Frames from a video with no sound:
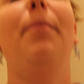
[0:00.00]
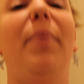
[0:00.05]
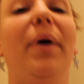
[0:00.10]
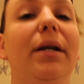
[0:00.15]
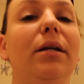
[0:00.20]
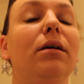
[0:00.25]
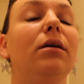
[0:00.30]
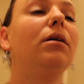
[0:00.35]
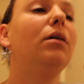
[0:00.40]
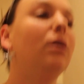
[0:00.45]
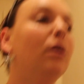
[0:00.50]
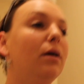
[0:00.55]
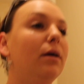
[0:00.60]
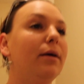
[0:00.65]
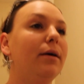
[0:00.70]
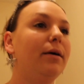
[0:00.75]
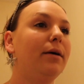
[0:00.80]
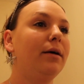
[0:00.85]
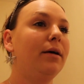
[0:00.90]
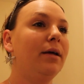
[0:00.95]
But
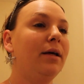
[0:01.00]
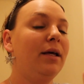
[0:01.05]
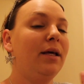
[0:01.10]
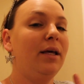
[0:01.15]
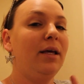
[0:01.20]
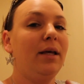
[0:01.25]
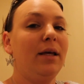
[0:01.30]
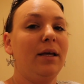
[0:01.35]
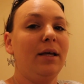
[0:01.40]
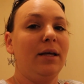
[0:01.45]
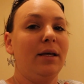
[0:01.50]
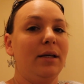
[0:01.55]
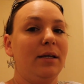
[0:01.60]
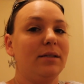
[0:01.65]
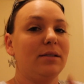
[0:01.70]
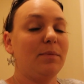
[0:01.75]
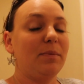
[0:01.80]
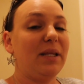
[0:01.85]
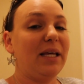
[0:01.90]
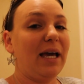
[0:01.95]

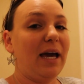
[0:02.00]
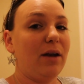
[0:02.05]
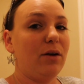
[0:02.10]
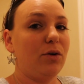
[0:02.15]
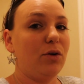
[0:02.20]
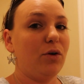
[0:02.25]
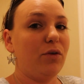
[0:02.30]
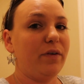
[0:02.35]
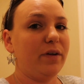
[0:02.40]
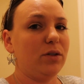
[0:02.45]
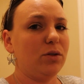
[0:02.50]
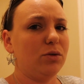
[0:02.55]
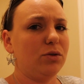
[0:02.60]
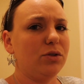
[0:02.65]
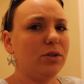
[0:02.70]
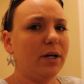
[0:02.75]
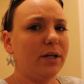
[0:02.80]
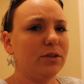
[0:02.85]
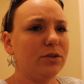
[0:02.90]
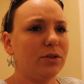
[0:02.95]
something I don't know if I told
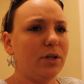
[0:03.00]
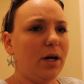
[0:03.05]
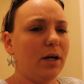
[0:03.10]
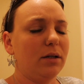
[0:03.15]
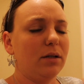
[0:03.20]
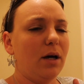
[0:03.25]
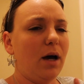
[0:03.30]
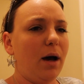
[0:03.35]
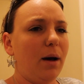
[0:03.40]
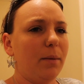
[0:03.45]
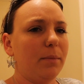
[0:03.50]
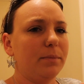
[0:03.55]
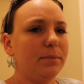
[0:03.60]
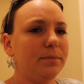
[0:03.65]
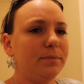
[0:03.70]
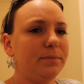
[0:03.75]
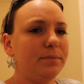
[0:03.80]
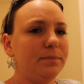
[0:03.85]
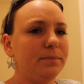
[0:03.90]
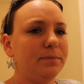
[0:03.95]
you guys or not. Um,
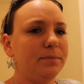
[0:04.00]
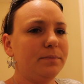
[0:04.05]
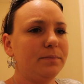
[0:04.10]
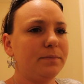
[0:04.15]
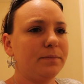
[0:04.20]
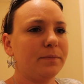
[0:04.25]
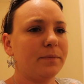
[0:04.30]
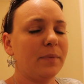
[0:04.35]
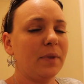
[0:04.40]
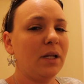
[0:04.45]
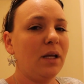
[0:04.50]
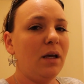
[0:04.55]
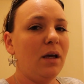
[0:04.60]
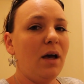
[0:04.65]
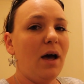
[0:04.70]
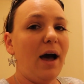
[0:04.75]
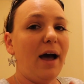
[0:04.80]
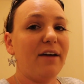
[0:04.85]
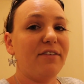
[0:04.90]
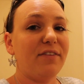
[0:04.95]

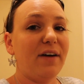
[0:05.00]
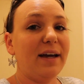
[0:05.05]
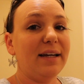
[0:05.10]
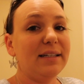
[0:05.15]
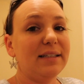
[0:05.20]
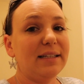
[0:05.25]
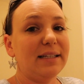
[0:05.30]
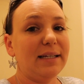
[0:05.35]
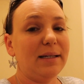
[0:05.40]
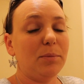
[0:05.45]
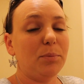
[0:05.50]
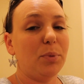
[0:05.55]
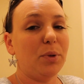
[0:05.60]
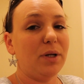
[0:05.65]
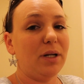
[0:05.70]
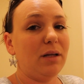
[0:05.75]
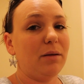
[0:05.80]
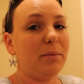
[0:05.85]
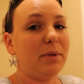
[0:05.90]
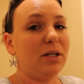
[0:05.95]
I finally
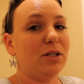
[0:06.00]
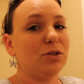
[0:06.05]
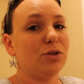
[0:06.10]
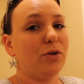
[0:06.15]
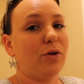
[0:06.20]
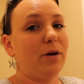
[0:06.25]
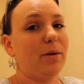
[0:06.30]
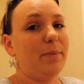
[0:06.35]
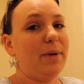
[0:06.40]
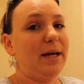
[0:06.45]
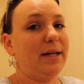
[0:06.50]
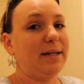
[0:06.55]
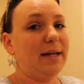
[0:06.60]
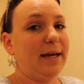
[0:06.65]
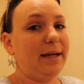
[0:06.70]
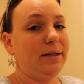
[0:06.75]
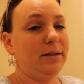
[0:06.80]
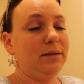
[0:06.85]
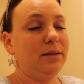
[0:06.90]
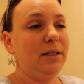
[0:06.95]
put him in his crib at
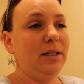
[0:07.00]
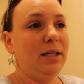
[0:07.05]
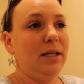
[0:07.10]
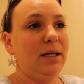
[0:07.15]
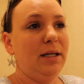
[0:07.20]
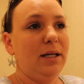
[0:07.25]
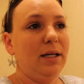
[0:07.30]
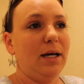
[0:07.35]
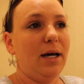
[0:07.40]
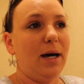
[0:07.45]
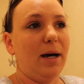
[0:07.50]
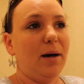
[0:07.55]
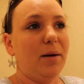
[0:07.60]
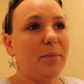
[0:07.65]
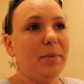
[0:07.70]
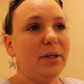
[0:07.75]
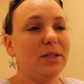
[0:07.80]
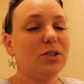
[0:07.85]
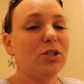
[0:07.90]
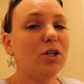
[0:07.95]
night.
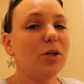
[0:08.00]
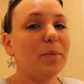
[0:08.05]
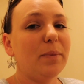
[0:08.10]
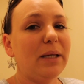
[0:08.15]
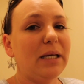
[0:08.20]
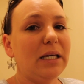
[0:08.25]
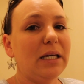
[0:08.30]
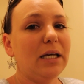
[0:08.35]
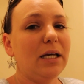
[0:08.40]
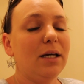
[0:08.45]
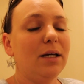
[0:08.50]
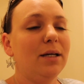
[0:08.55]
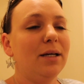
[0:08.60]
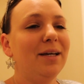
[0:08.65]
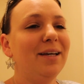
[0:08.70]
Um, it took me,